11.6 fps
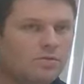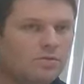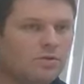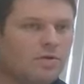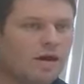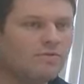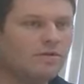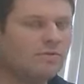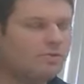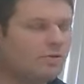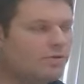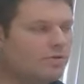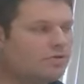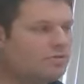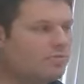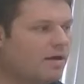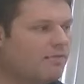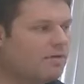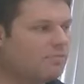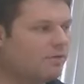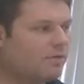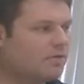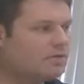you have an employer that's a private
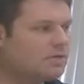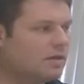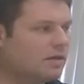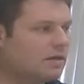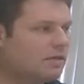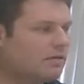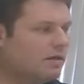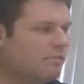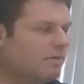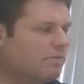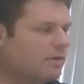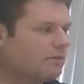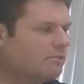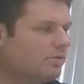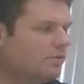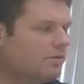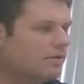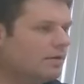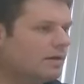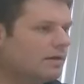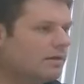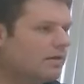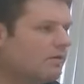employer, it's not like a public employer, like
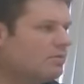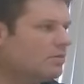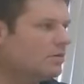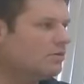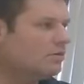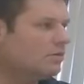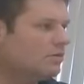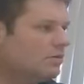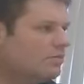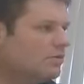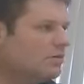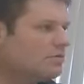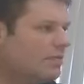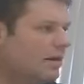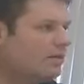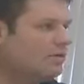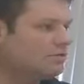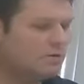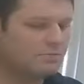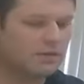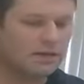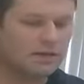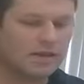a government or a municipality or
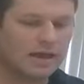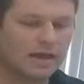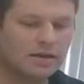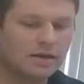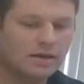something like that.